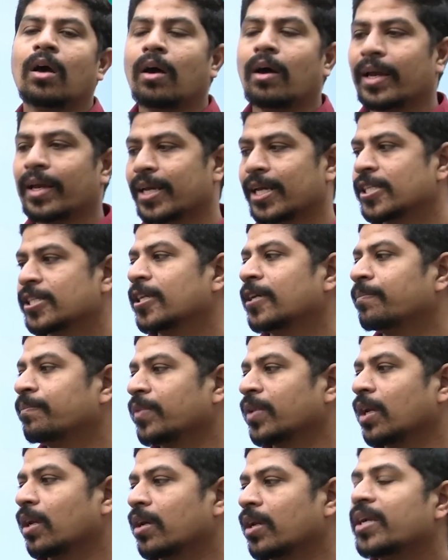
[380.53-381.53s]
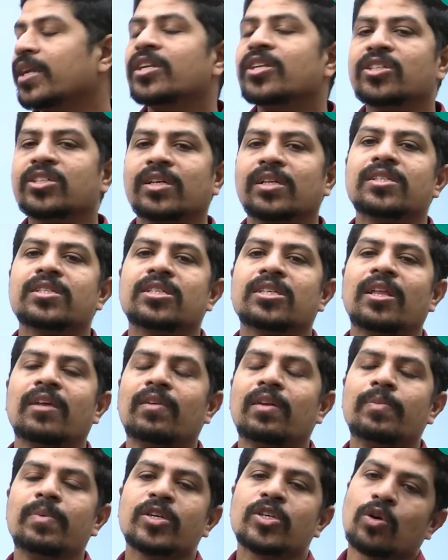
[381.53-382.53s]
I can say, credentials, they
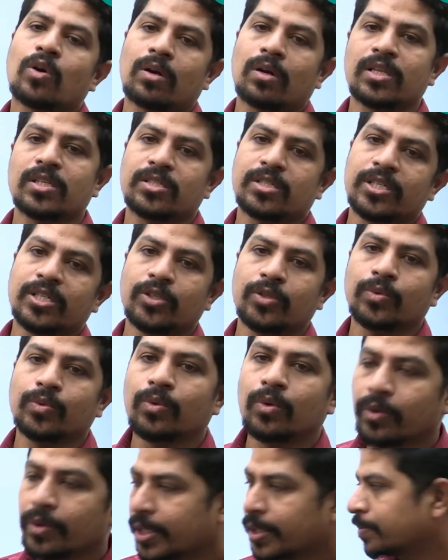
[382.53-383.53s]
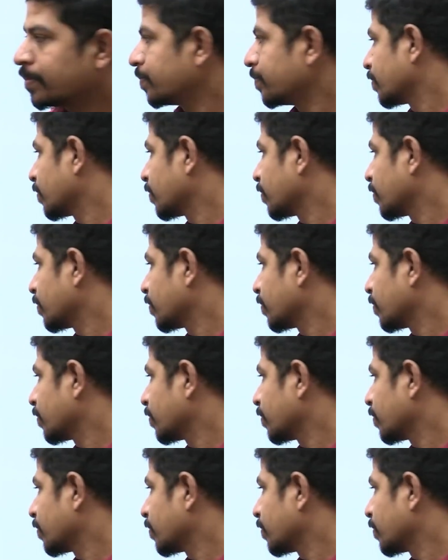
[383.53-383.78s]
will be shortlisting you, okay?